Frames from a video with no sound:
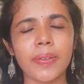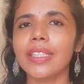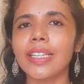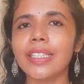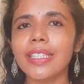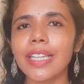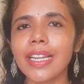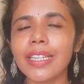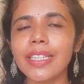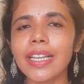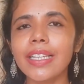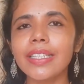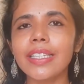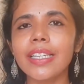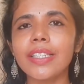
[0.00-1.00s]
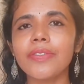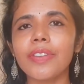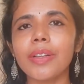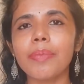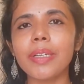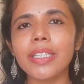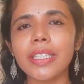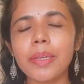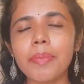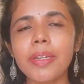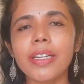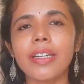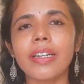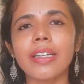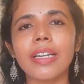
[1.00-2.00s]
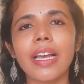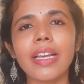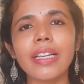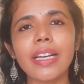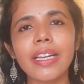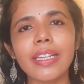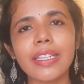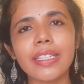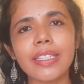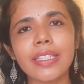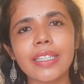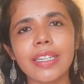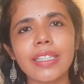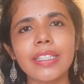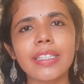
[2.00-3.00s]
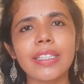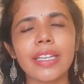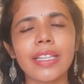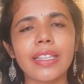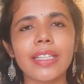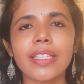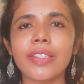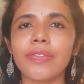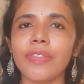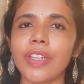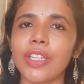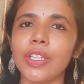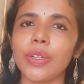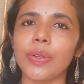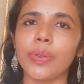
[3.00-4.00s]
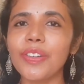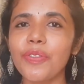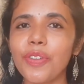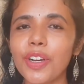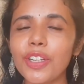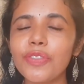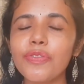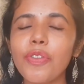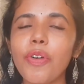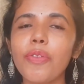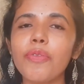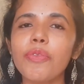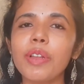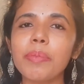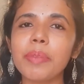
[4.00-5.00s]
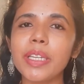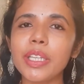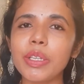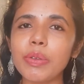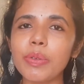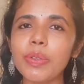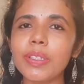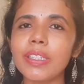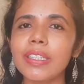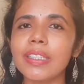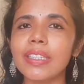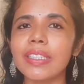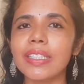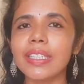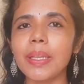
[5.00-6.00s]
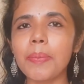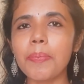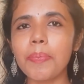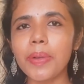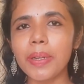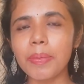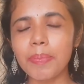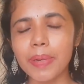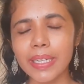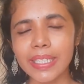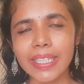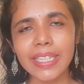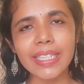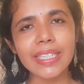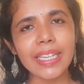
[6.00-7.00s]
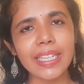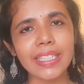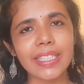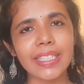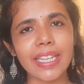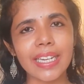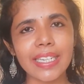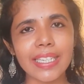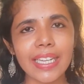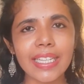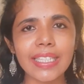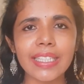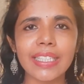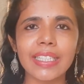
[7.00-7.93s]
The sentences will be similar like I discussed in this video. The first form will be used in the simple present tense sentence.